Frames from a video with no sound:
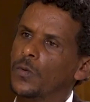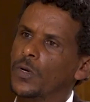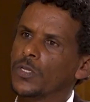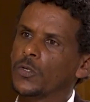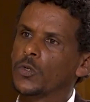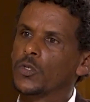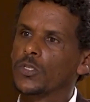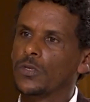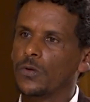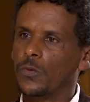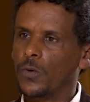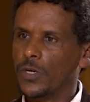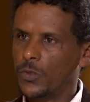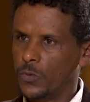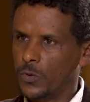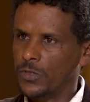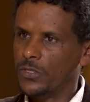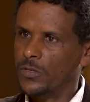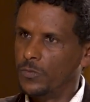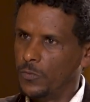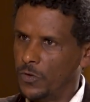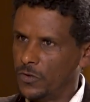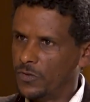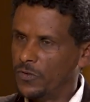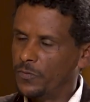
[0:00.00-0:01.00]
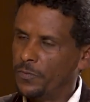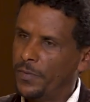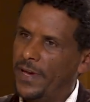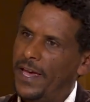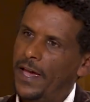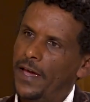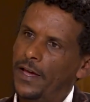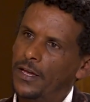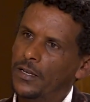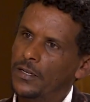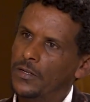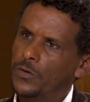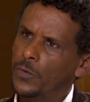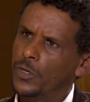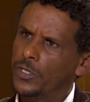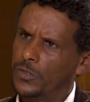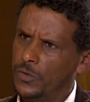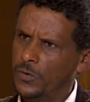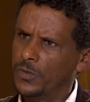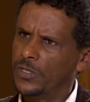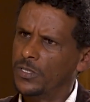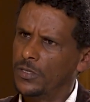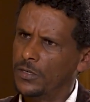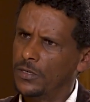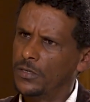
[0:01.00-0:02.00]
What was, what was the motive behind? What
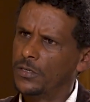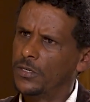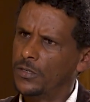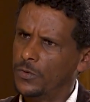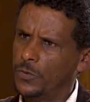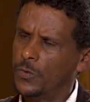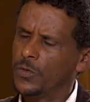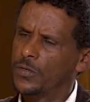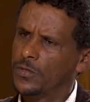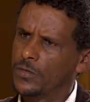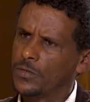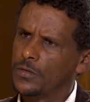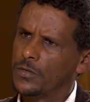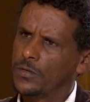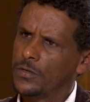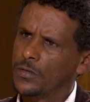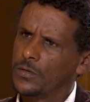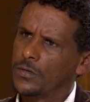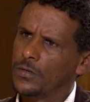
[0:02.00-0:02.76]
do you think it was?